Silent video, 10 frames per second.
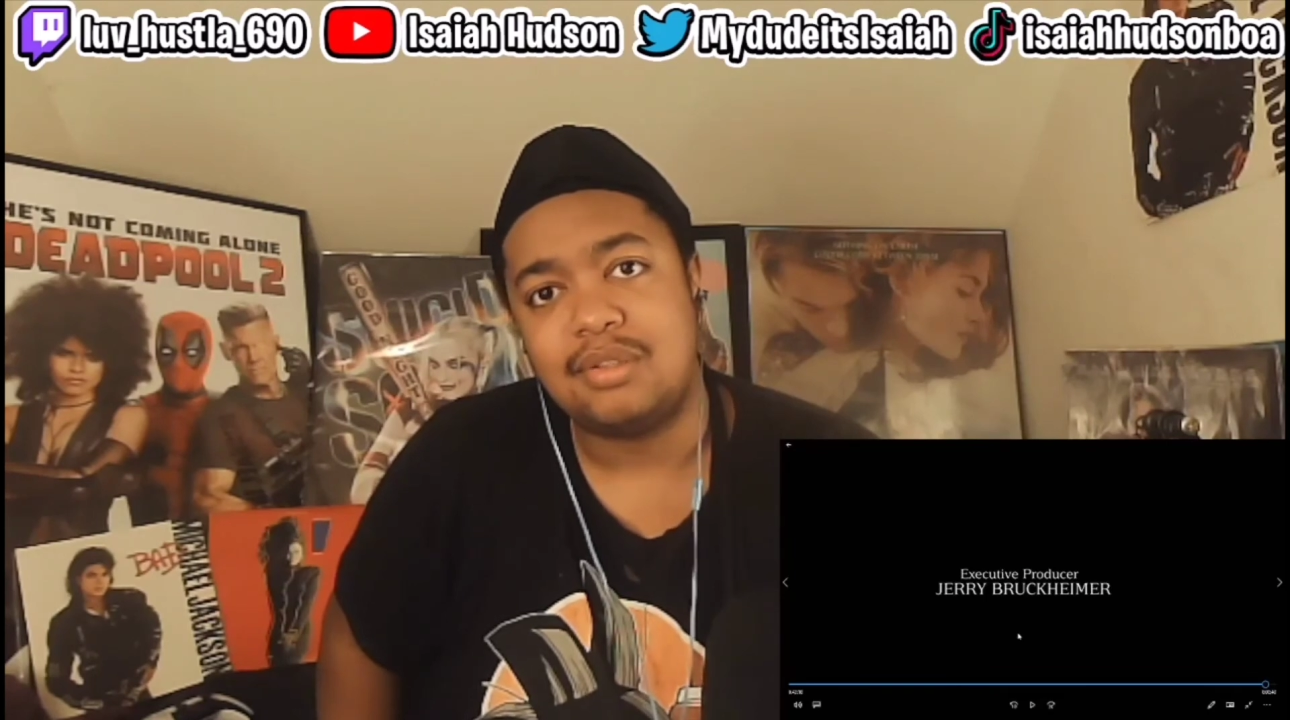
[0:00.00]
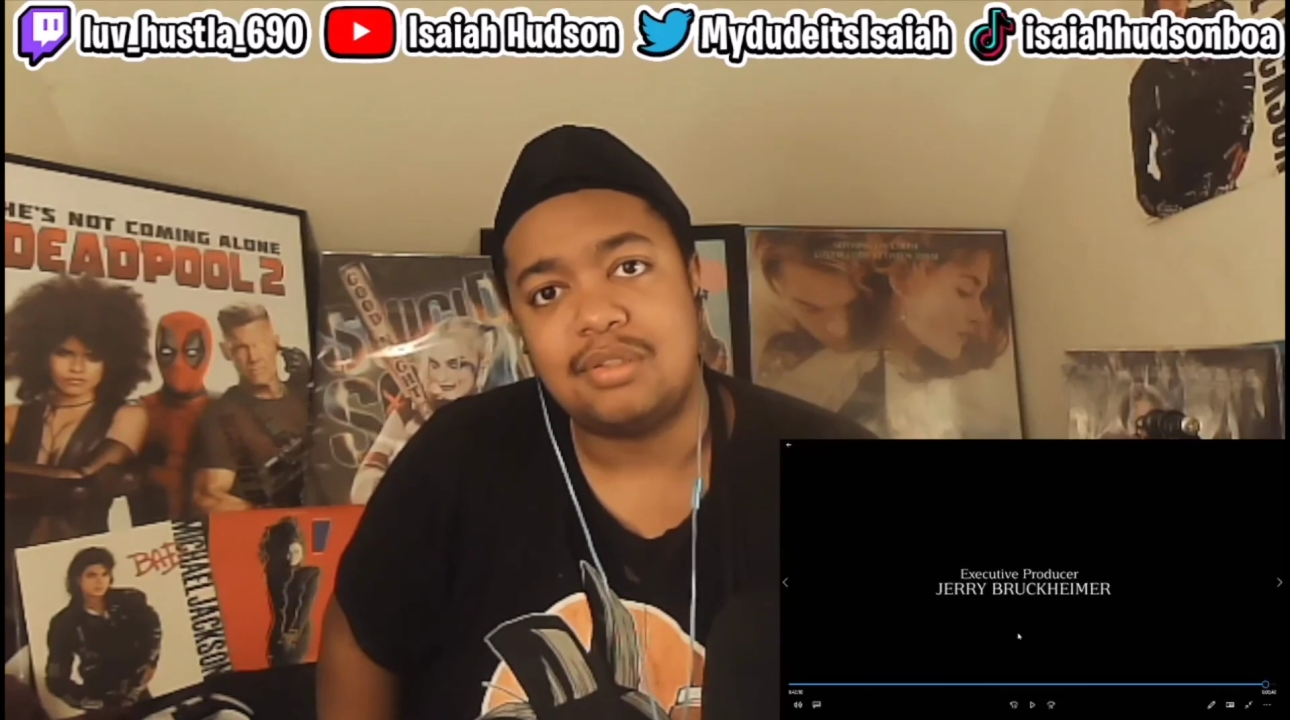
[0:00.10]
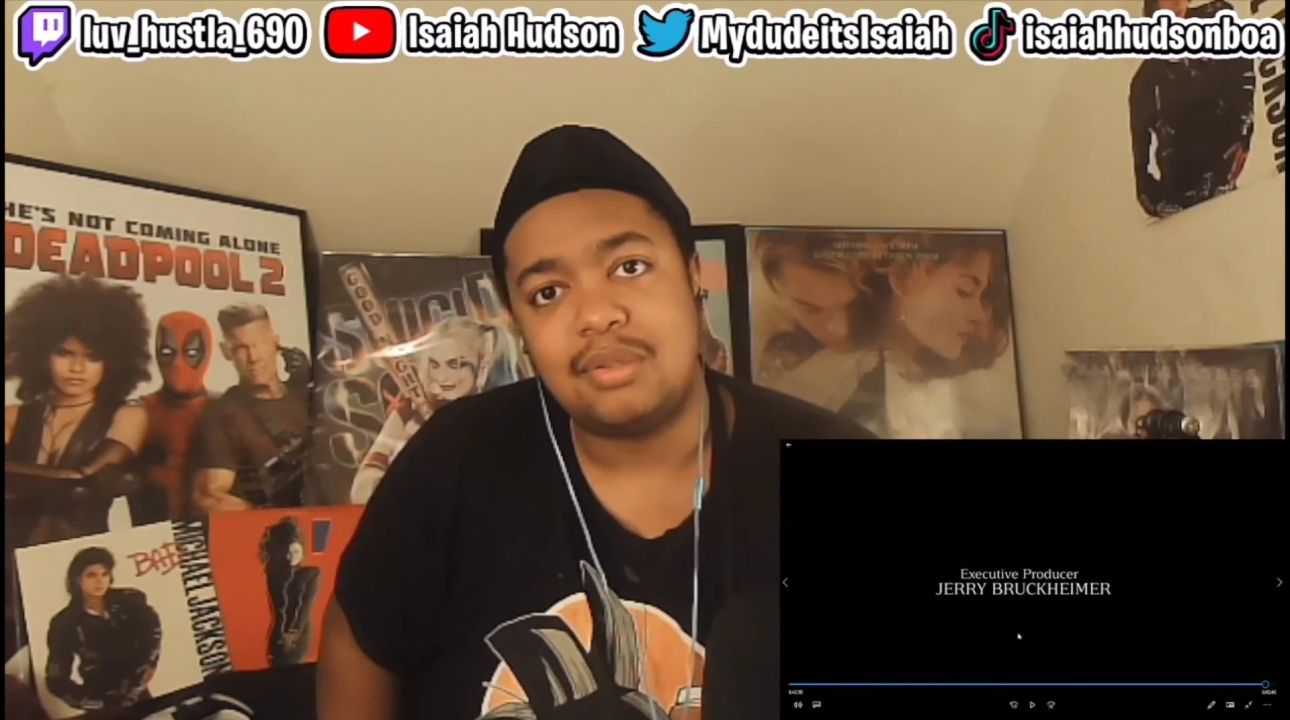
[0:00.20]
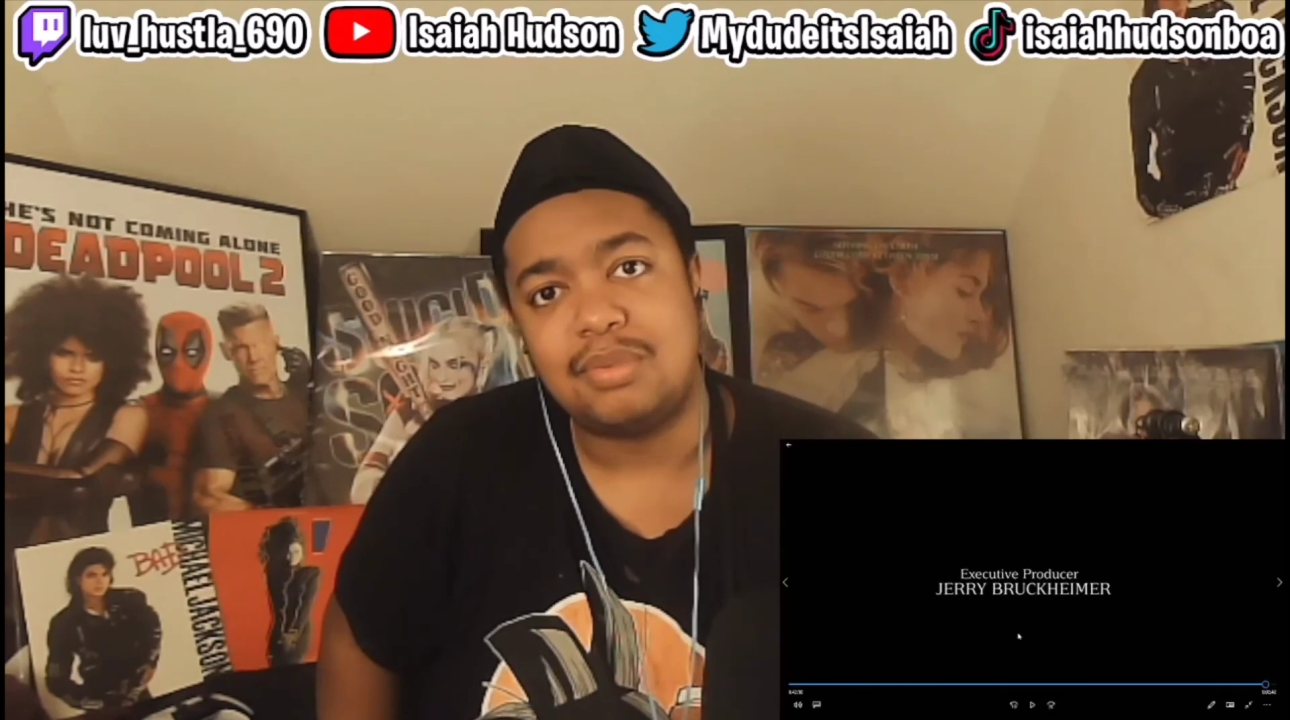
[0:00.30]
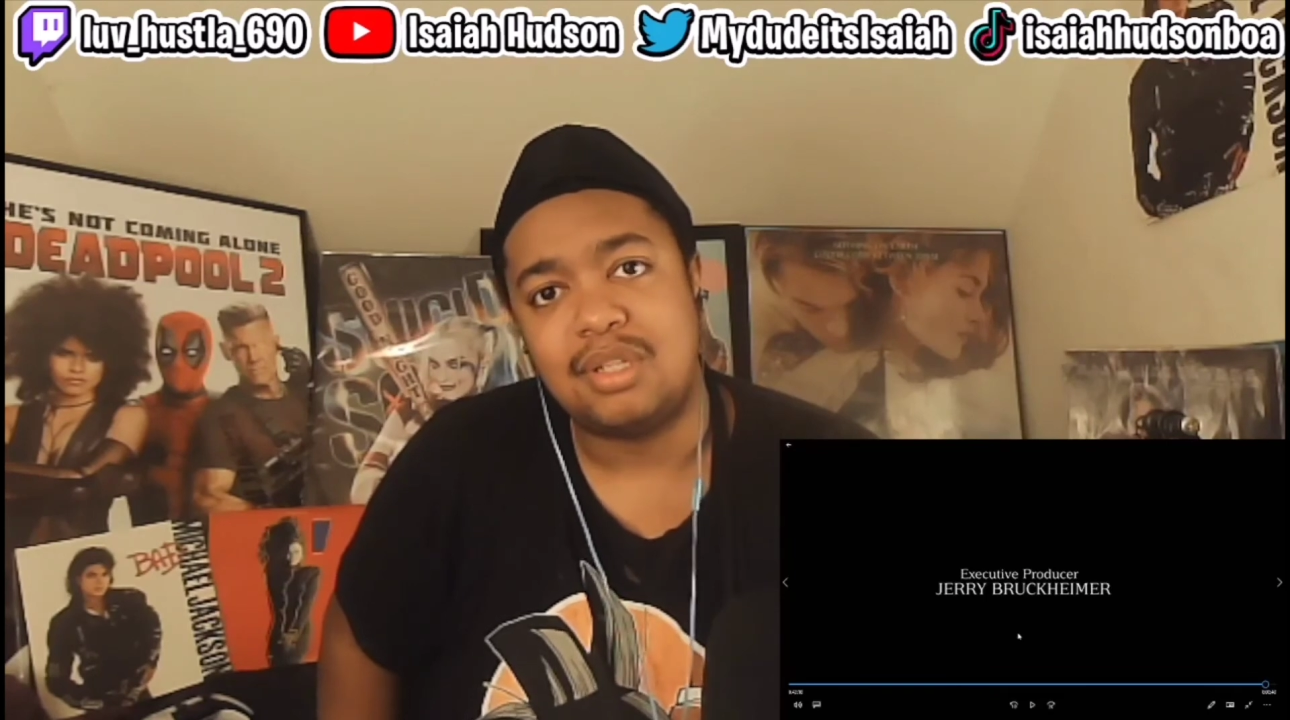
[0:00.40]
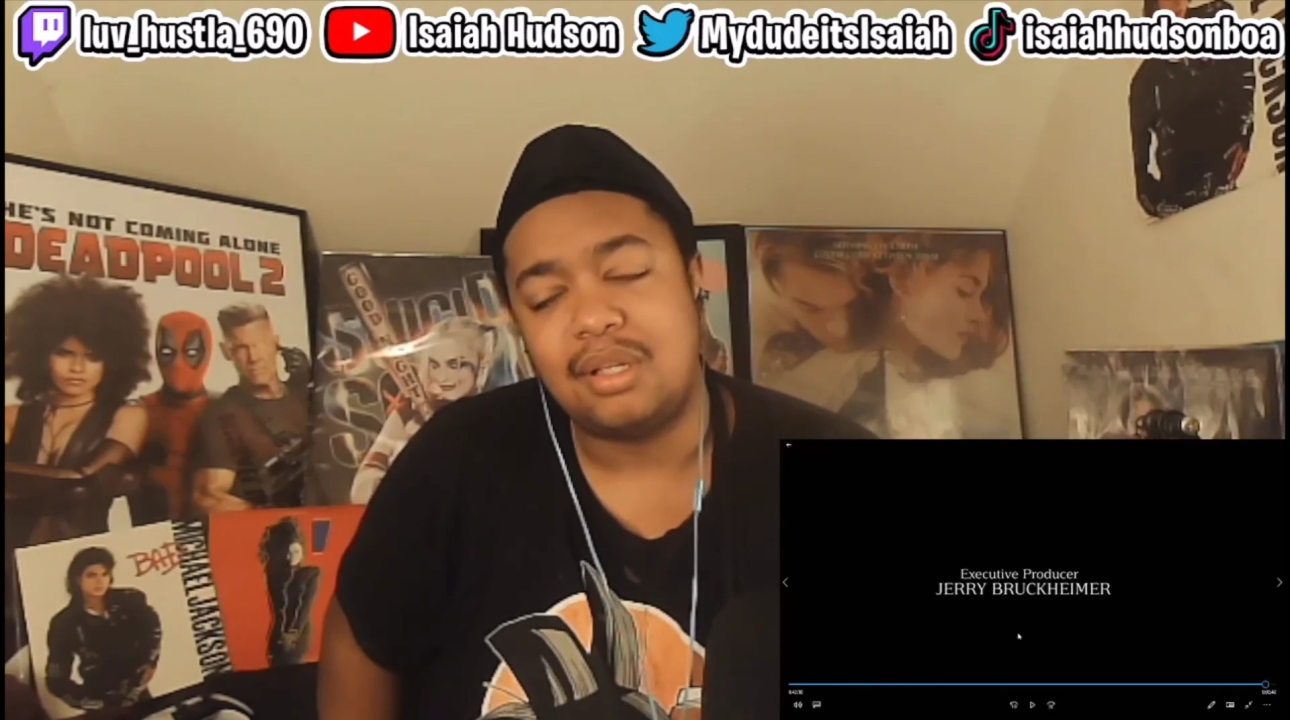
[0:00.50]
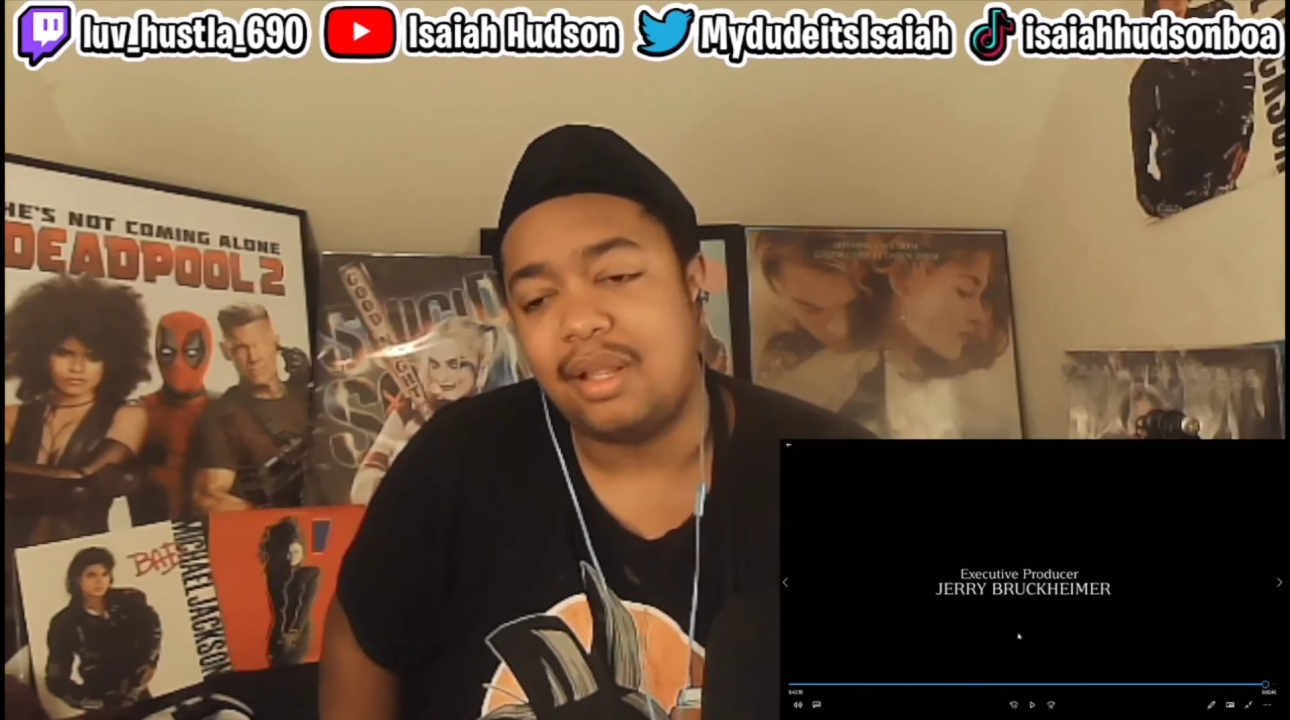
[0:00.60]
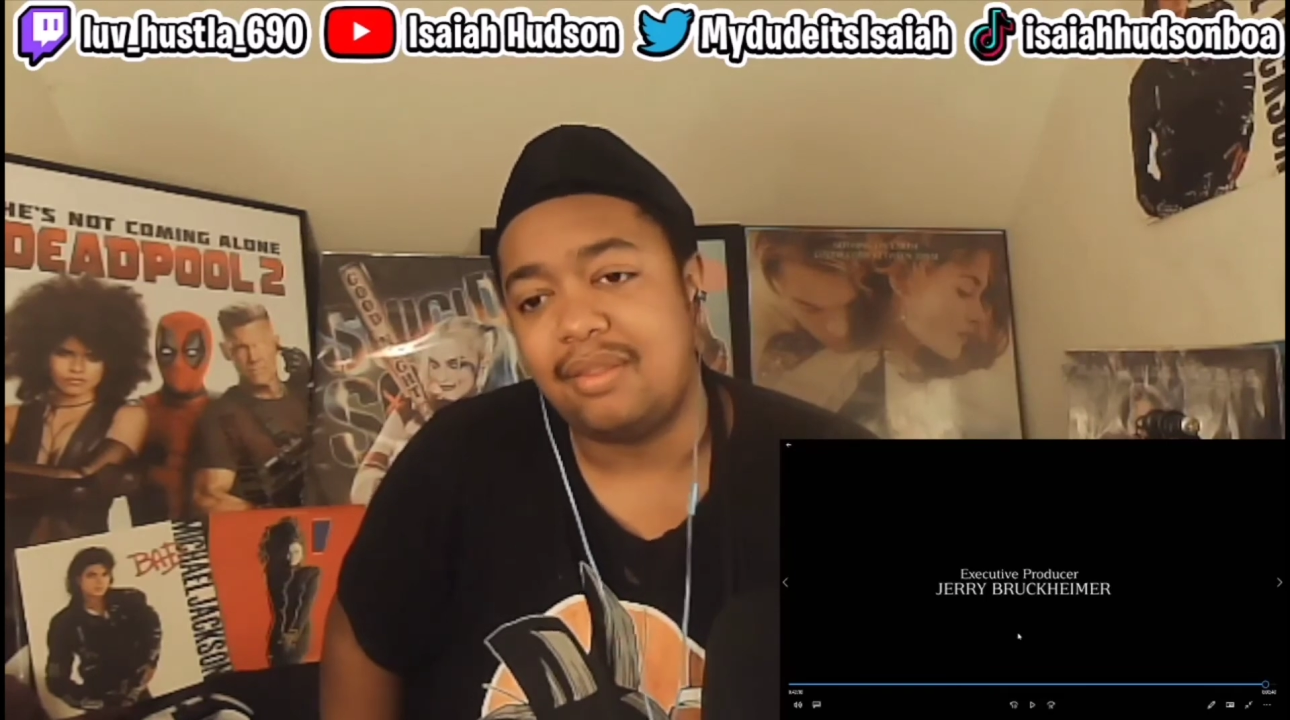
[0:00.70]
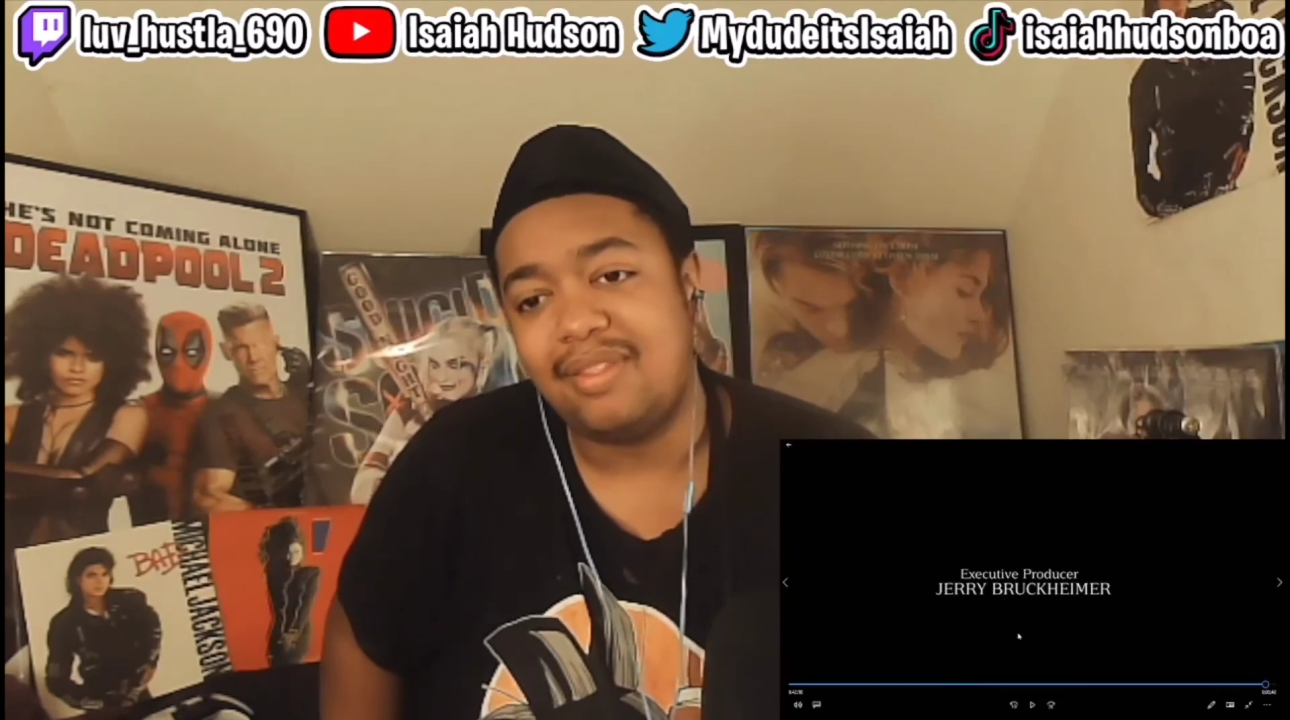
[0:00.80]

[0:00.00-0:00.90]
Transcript: or some shit like